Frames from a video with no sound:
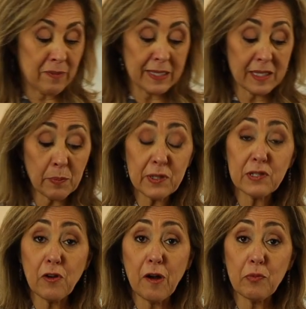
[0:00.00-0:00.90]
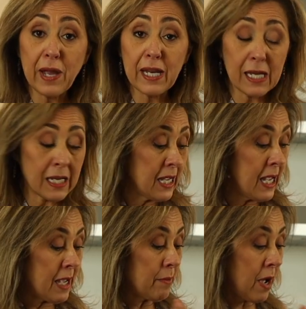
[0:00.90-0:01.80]
my simple syrup ready.
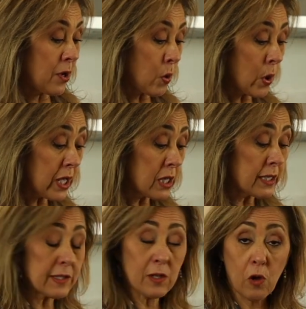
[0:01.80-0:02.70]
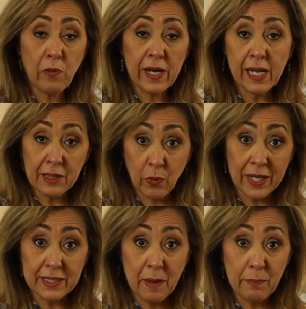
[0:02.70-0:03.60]
My oil is already at the
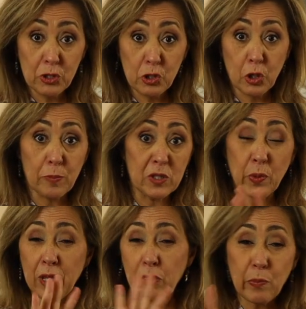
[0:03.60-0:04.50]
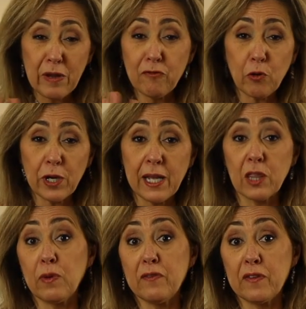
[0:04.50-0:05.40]
right temperature, between 340
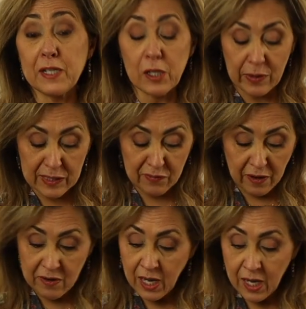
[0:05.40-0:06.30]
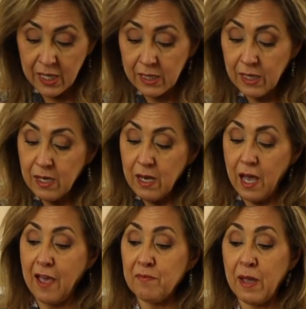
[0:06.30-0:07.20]
and 350 degrees Fahrenheit.
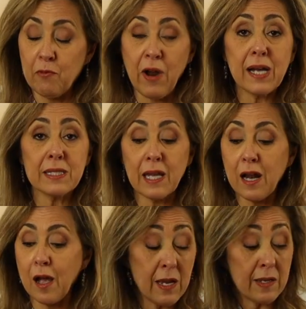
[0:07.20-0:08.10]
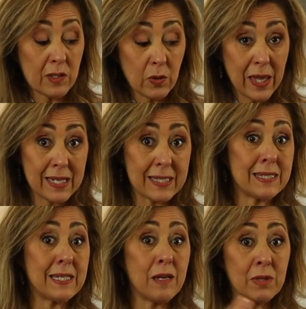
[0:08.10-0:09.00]
I have my rack set up so that it's
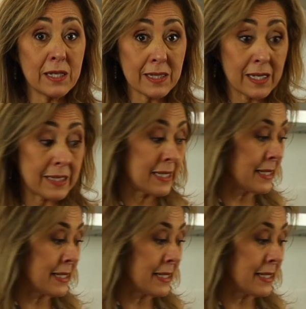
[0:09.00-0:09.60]
seamless and it's an